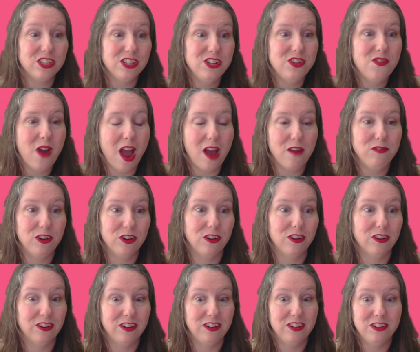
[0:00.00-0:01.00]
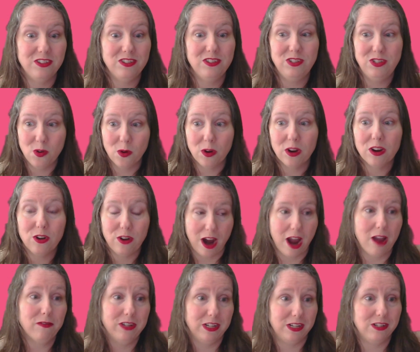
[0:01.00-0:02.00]
you have your
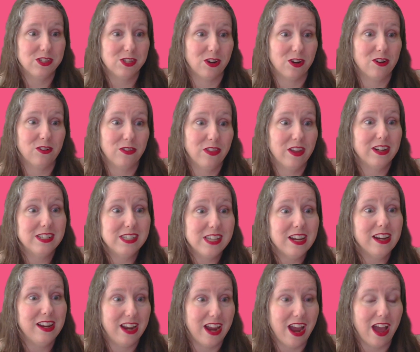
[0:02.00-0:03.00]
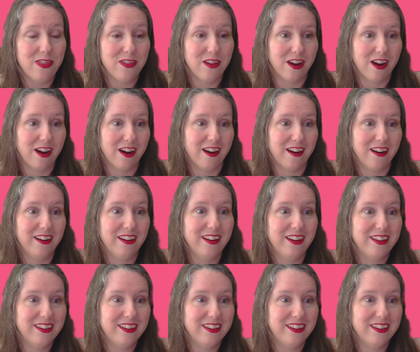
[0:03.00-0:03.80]
crafting circle there together